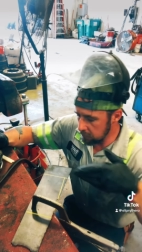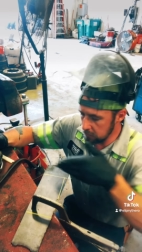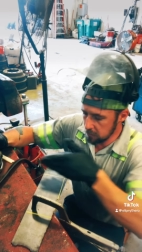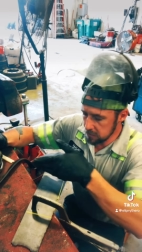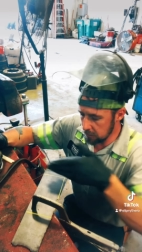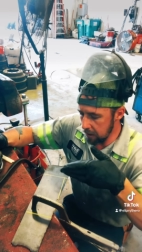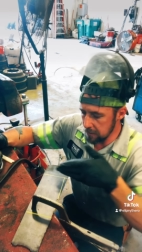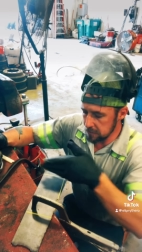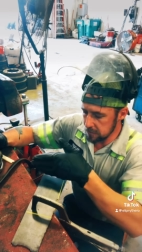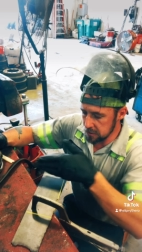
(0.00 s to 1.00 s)
Use the
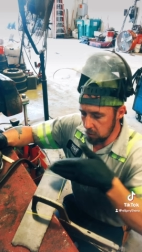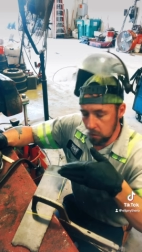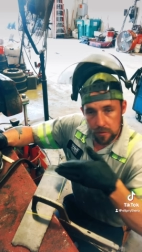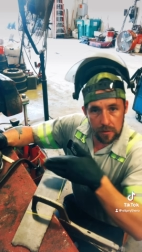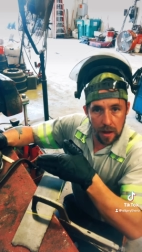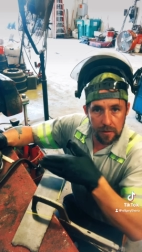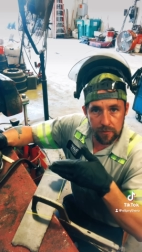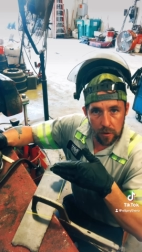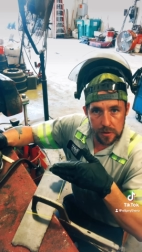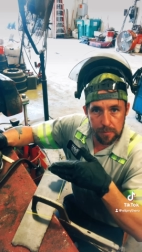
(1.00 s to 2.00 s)
grinder to score the line
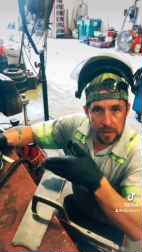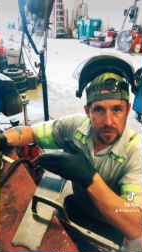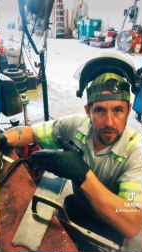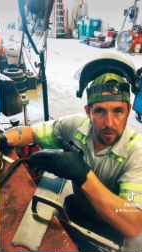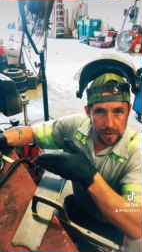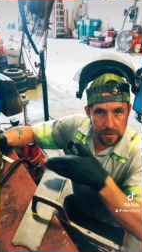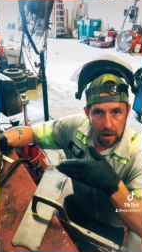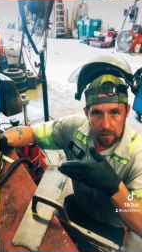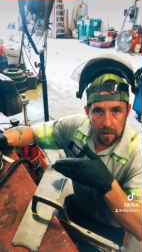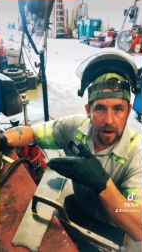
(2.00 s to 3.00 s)
first, make sure your
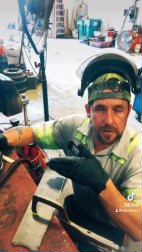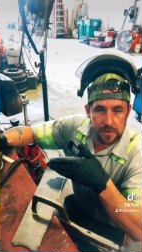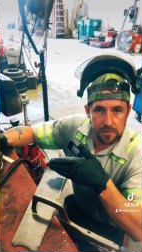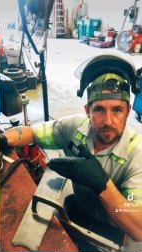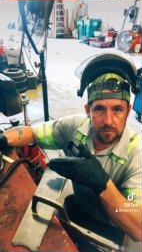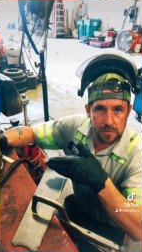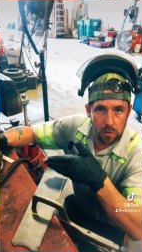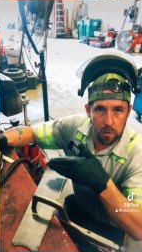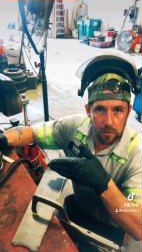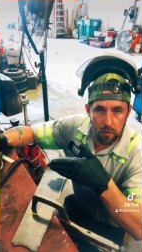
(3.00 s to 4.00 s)
entire line is
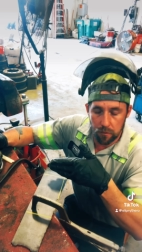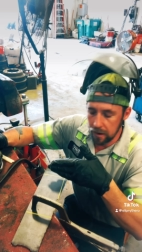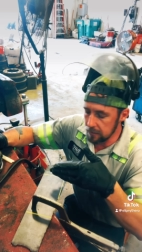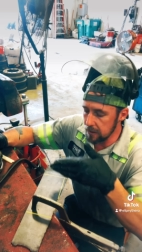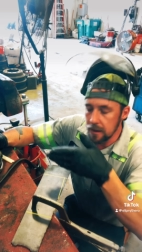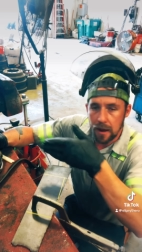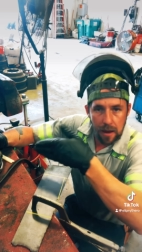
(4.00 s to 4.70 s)
scored correctly,